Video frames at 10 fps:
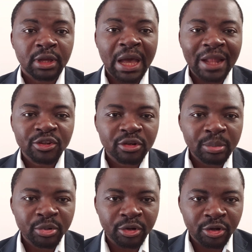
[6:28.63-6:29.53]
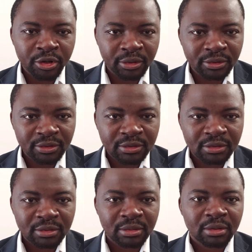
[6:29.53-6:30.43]

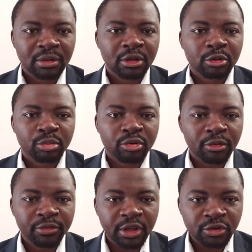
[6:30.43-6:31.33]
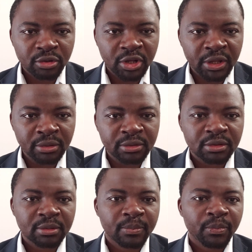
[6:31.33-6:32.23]
entrepreneurs, professionals,
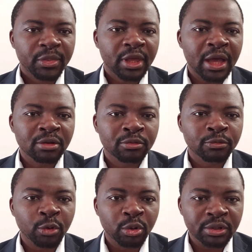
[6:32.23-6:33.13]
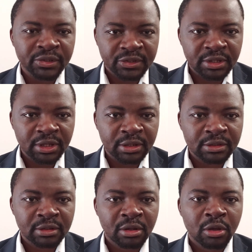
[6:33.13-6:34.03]
and
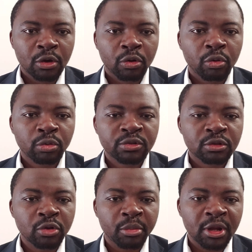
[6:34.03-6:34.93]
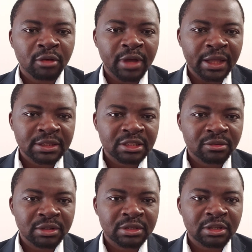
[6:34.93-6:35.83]
volunteers whose domain of
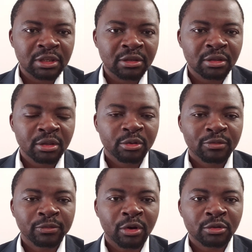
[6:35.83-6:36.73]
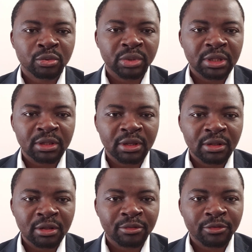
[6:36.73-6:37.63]
activity falls
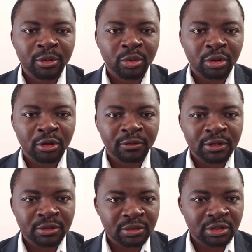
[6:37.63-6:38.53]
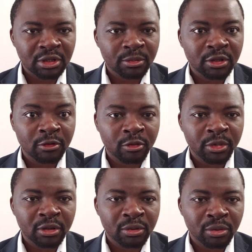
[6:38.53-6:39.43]
within the framework of the Sustainable
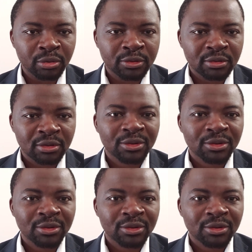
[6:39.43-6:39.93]
Development Goals,